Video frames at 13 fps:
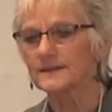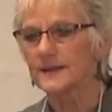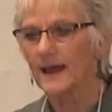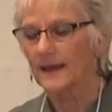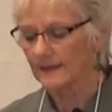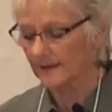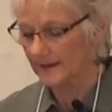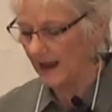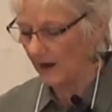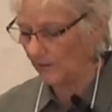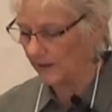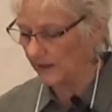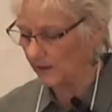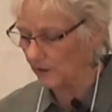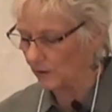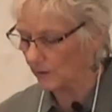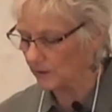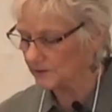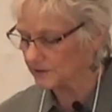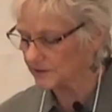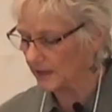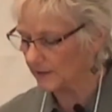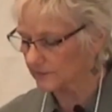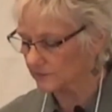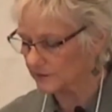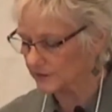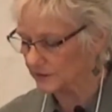death and how he encouraged others